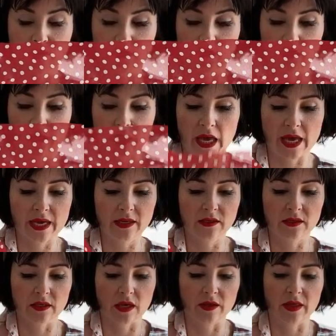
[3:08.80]
Okay,
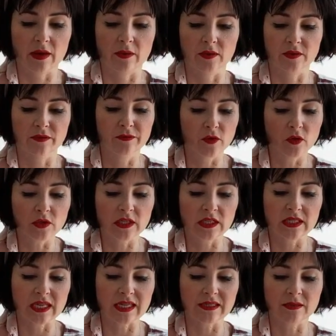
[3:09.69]
so that was 40
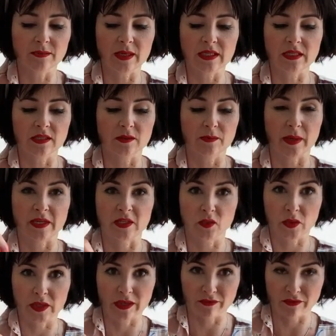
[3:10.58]
centimetres by
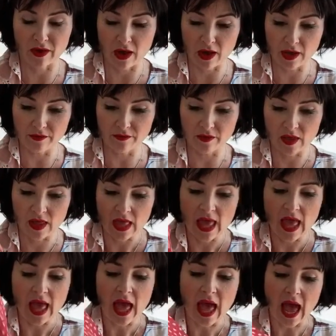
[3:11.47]
25
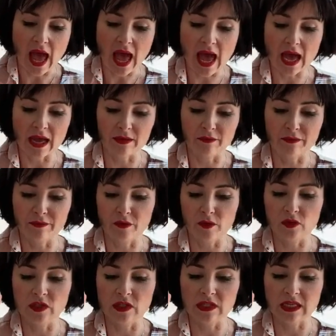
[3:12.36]
and
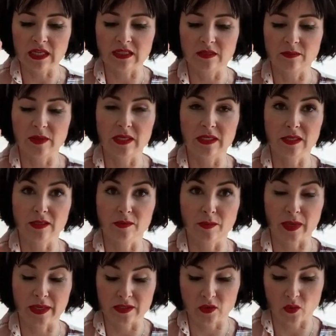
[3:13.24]
40 centimetres
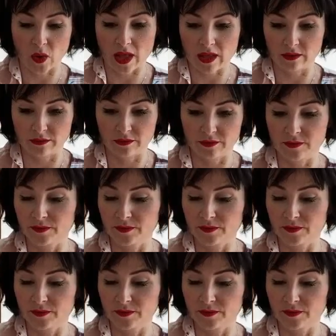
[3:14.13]
by 12.